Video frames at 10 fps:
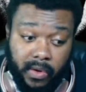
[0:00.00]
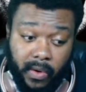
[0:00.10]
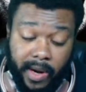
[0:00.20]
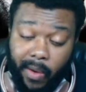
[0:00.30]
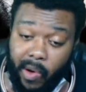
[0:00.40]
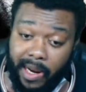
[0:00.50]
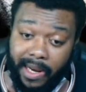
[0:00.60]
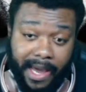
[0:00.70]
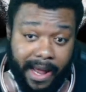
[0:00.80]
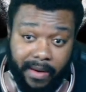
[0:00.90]
So they want to
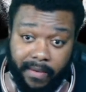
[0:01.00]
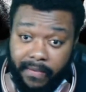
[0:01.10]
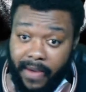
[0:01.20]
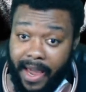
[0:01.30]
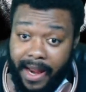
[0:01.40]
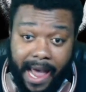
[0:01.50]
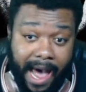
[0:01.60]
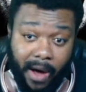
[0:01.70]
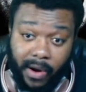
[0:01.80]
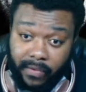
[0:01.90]
get Vane
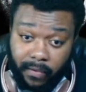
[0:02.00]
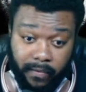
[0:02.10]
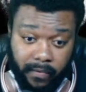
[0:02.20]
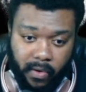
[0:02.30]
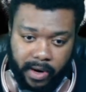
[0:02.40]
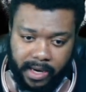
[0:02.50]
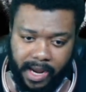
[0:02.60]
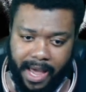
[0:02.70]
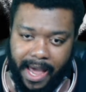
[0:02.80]
out of the fort.